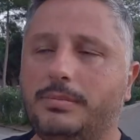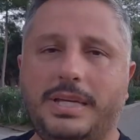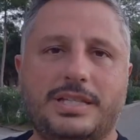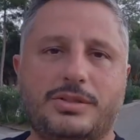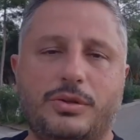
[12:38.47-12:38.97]

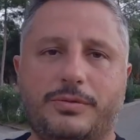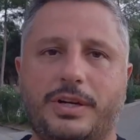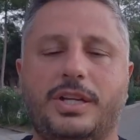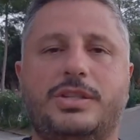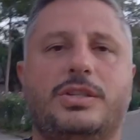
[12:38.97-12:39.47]
Please don't
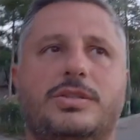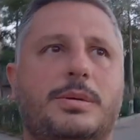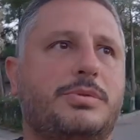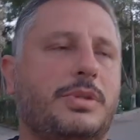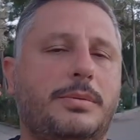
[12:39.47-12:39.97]
forget to
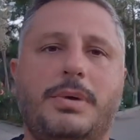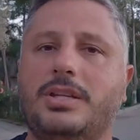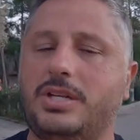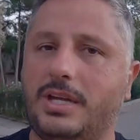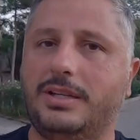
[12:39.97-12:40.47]
subscribe
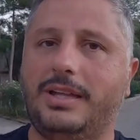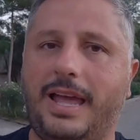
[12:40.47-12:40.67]
my channel,